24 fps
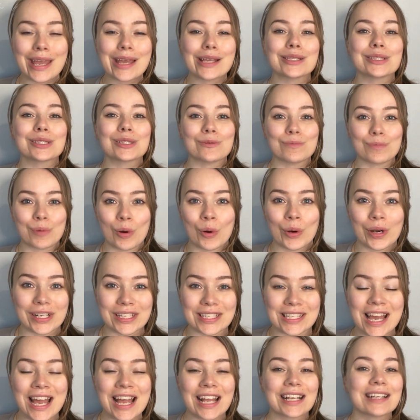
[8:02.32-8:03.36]
and support,
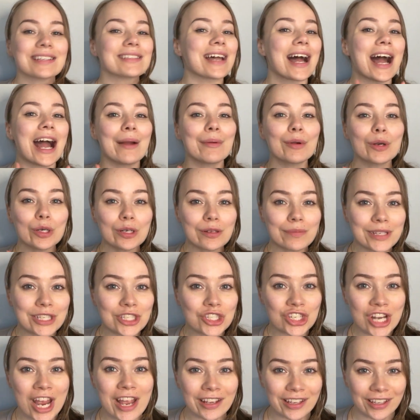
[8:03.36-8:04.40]
because I'm going to be
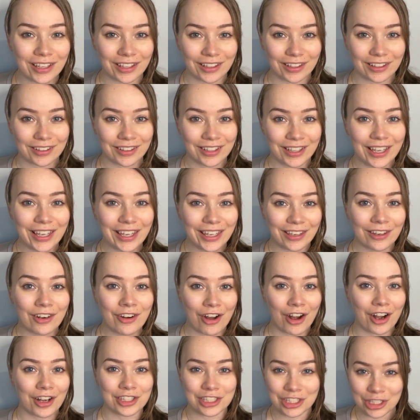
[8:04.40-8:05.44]
checking in
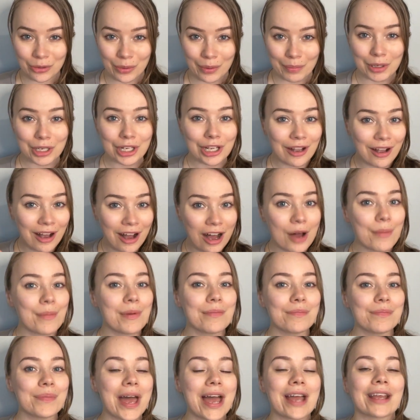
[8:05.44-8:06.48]
on you. I'm going to
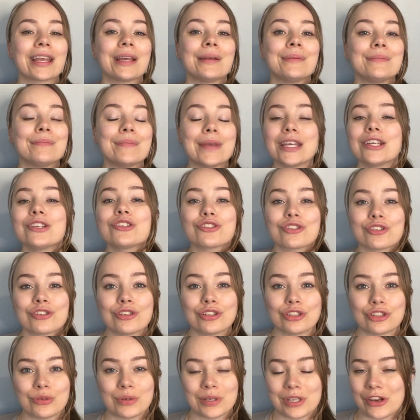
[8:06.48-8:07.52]
comment back and make sure you're
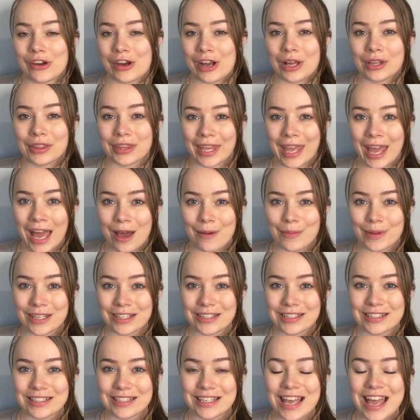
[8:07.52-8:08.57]
doing your healthy
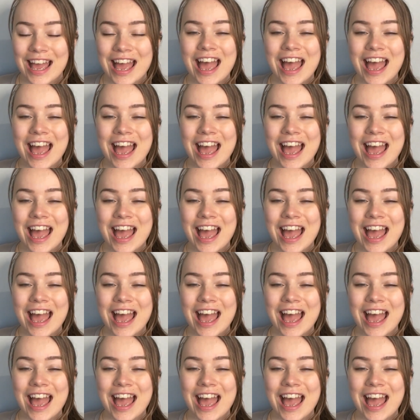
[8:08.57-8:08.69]
habits.